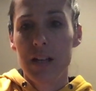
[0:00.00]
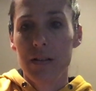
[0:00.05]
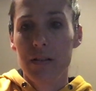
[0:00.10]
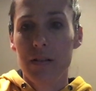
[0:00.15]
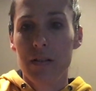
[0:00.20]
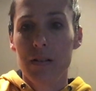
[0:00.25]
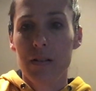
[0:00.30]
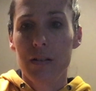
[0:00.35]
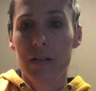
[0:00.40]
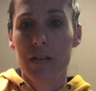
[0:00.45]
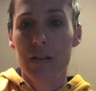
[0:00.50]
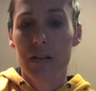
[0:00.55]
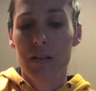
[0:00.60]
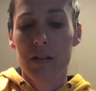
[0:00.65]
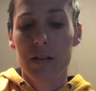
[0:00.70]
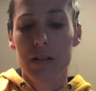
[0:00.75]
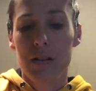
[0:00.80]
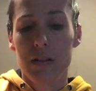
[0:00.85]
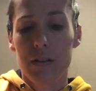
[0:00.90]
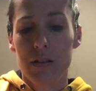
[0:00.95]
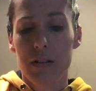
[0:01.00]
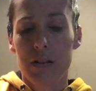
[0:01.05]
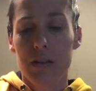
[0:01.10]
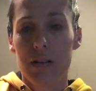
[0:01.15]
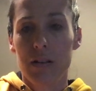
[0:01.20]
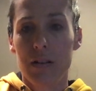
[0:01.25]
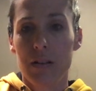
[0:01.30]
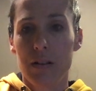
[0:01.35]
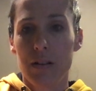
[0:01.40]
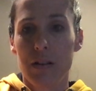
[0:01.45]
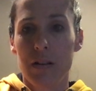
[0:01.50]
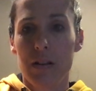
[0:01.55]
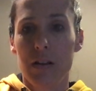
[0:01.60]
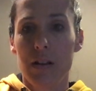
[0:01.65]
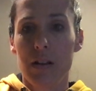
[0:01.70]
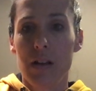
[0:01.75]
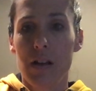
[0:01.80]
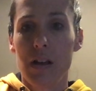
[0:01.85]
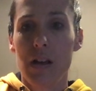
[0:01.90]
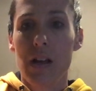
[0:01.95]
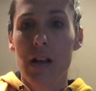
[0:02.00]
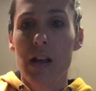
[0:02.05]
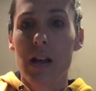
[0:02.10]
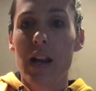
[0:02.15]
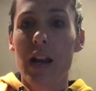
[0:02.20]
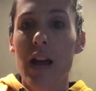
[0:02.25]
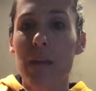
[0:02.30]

And